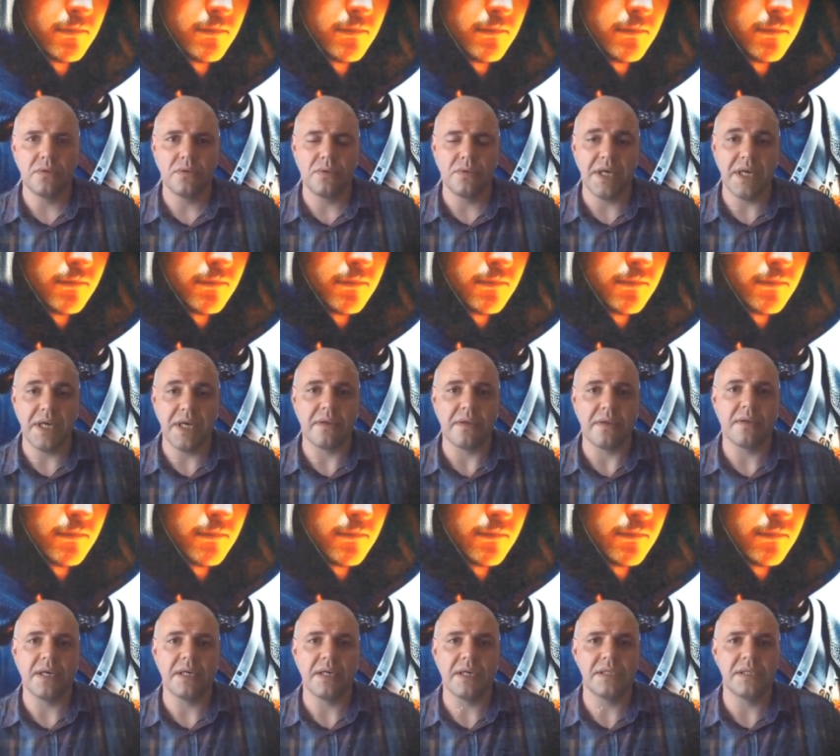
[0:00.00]
to
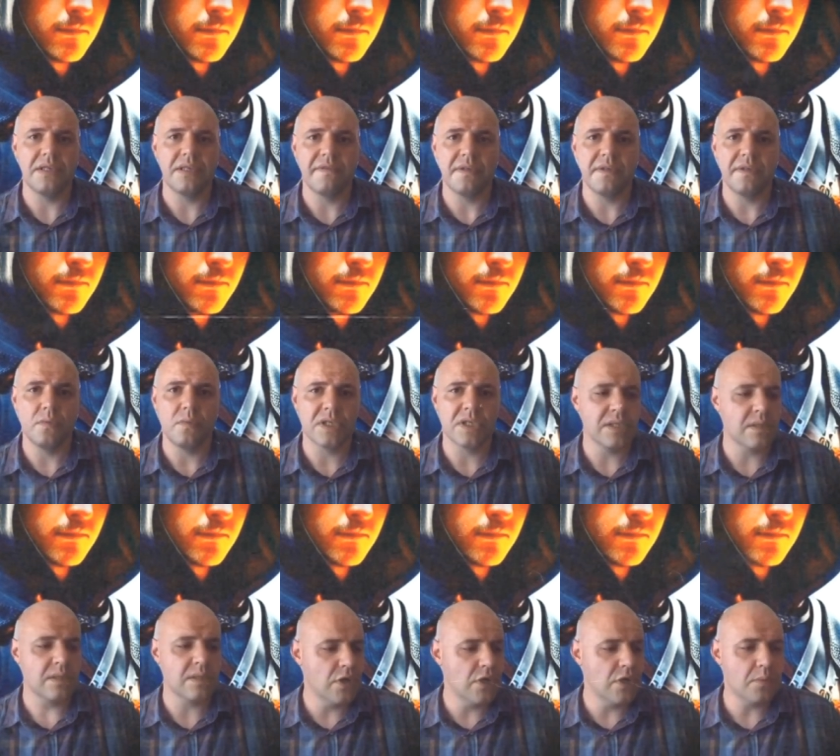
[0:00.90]
death, as if he
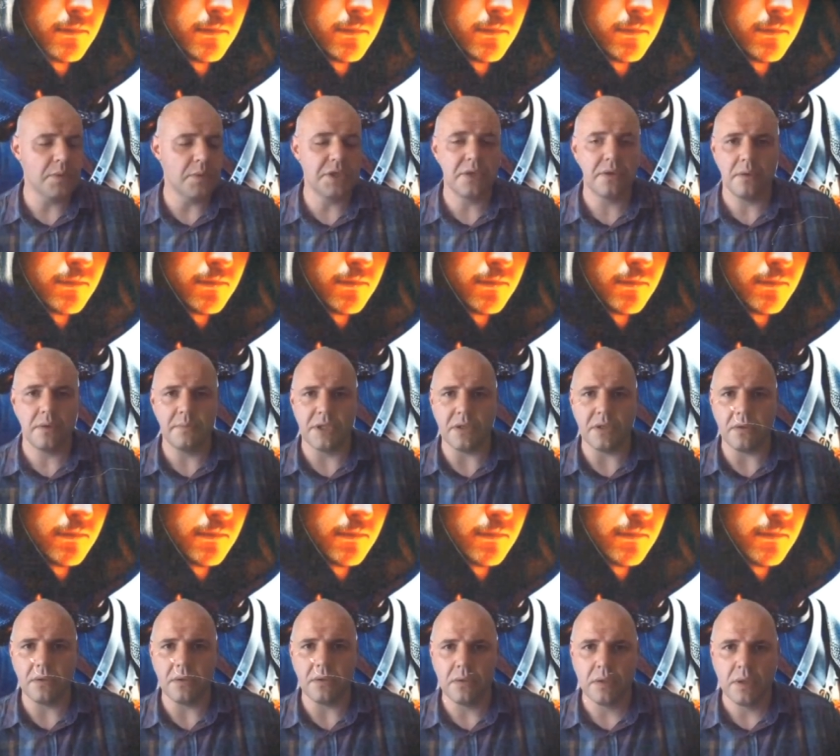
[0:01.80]
was some common
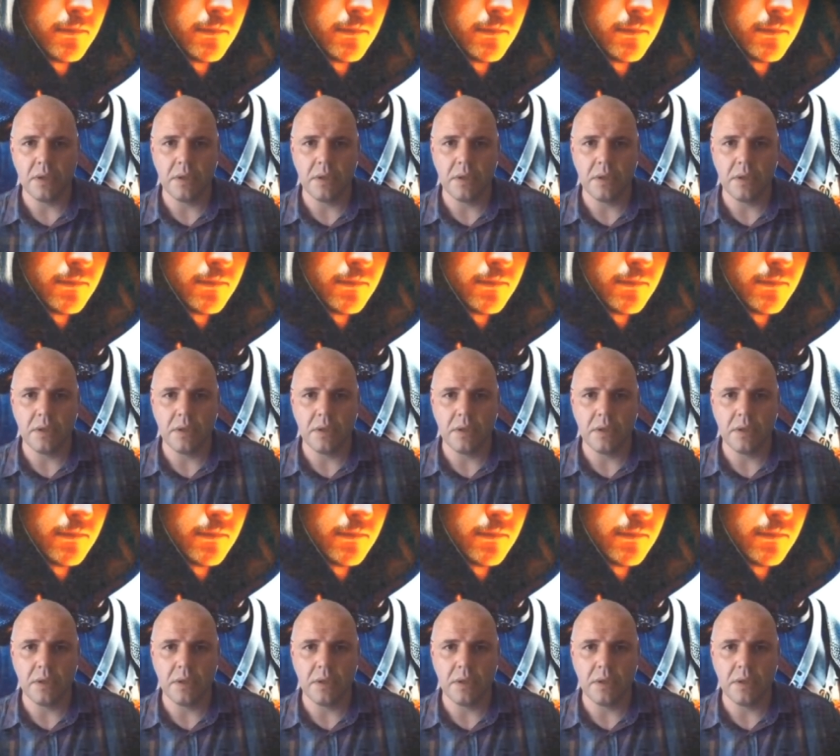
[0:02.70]
criminal.